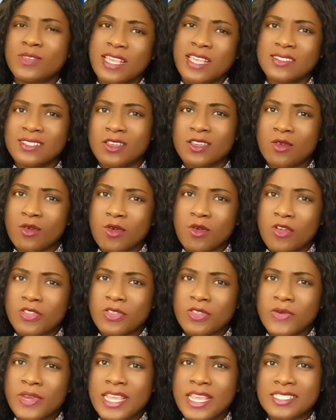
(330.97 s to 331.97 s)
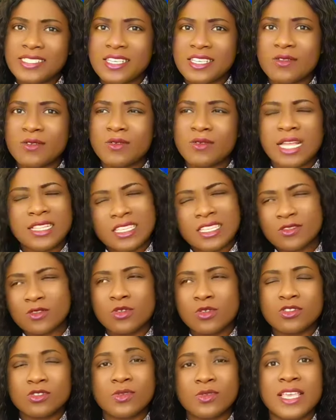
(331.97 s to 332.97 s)
How many? Apart
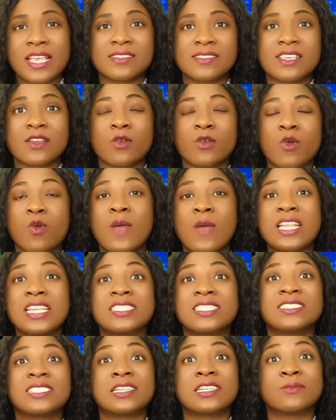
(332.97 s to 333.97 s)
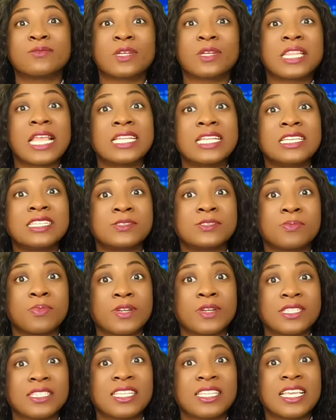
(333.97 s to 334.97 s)
from the one that Daddy Freeze is doing,
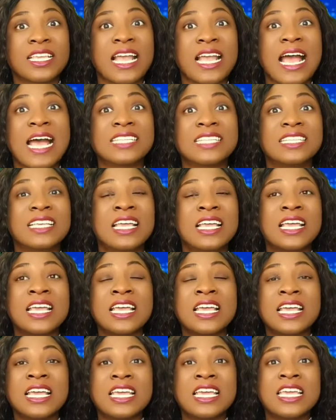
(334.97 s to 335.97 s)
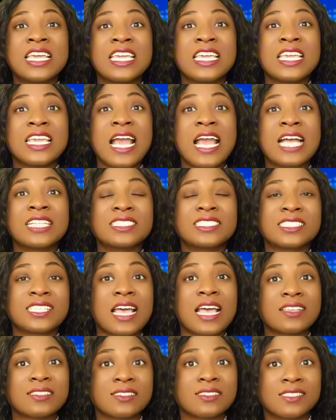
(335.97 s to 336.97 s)
and that one is like a show.
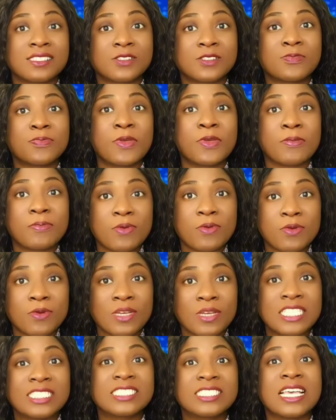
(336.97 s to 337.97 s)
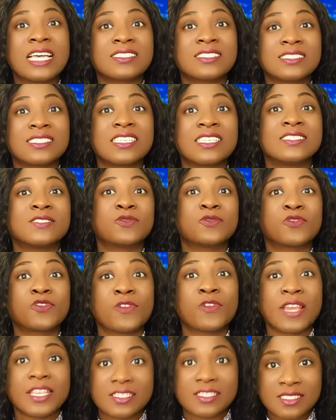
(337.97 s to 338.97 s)
But this is where,
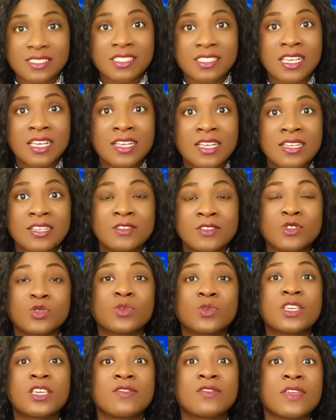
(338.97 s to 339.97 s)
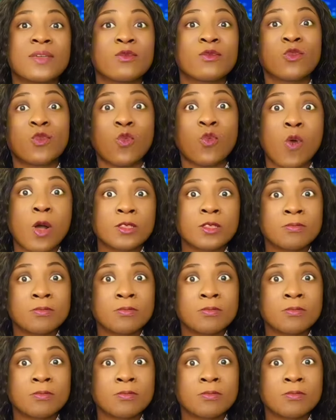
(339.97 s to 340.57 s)
this is the level Judy Austin